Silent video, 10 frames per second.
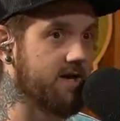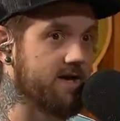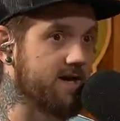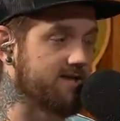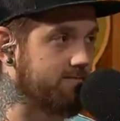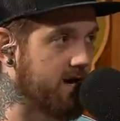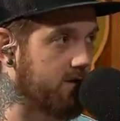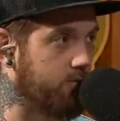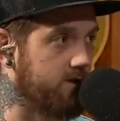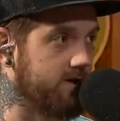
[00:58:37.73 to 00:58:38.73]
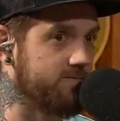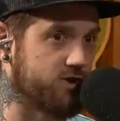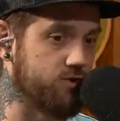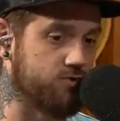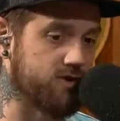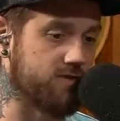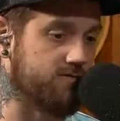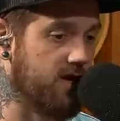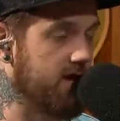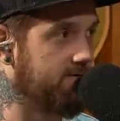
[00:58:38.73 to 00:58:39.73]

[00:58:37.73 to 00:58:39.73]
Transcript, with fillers: He has Mike Williams, who can